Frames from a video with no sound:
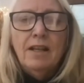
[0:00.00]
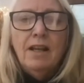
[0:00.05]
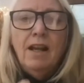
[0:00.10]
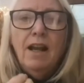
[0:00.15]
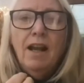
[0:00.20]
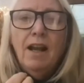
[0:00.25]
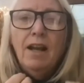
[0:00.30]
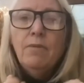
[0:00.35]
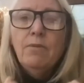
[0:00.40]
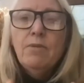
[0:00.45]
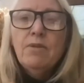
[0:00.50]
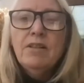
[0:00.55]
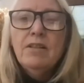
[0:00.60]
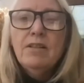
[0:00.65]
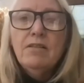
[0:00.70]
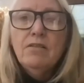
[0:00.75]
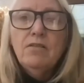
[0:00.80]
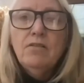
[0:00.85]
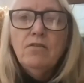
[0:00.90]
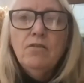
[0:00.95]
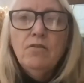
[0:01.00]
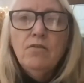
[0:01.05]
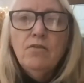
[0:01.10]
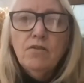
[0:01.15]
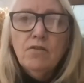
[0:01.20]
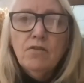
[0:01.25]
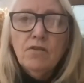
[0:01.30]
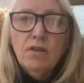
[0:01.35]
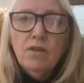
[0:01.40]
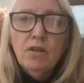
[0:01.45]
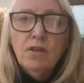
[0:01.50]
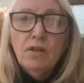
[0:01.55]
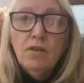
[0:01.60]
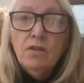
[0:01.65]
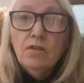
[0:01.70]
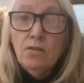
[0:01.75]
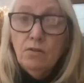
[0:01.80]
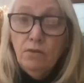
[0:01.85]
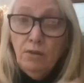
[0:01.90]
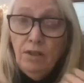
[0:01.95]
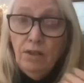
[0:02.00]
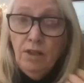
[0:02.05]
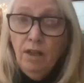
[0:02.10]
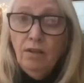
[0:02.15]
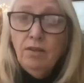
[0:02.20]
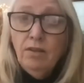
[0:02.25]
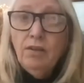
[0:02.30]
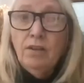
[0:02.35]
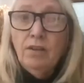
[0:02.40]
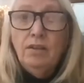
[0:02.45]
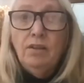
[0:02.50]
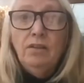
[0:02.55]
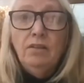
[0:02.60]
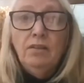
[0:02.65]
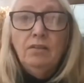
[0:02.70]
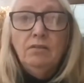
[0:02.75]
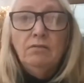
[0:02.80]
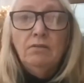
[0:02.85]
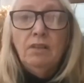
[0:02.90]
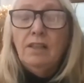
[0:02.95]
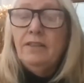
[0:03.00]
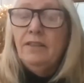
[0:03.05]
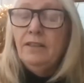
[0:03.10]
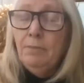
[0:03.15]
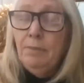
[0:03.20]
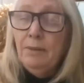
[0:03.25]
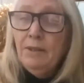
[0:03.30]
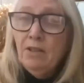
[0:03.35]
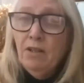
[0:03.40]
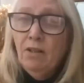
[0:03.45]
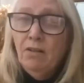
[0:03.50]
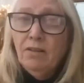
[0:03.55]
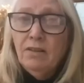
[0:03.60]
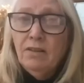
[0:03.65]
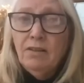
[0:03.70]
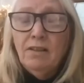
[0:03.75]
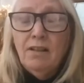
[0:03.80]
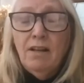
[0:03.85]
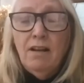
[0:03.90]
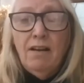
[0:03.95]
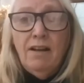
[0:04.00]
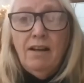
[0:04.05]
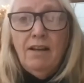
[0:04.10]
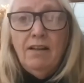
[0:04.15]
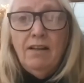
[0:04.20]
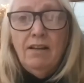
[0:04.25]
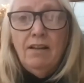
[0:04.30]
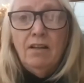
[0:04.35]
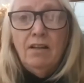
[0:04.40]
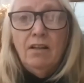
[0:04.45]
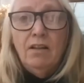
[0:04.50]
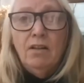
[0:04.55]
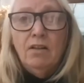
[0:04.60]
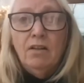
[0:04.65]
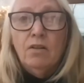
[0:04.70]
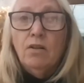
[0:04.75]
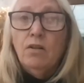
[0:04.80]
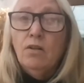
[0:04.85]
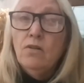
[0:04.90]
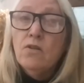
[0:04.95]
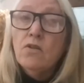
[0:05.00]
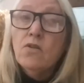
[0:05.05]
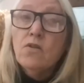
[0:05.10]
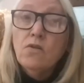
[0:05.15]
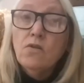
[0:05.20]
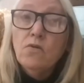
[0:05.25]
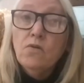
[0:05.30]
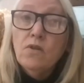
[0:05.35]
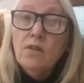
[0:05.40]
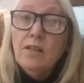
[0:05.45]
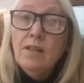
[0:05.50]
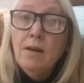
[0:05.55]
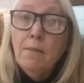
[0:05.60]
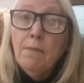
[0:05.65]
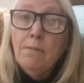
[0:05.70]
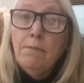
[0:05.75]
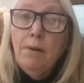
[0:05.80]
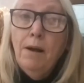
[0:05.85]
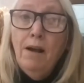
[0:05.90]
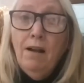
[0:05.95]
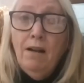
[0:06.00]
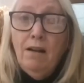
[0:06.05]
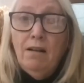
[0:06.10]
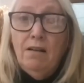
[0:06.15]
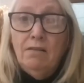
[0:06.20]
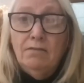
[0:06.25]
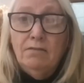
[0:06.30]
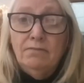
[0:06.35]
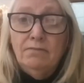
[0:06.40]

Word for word: I was introduced to a young girl, a little bit younger than I, called Susie Parker.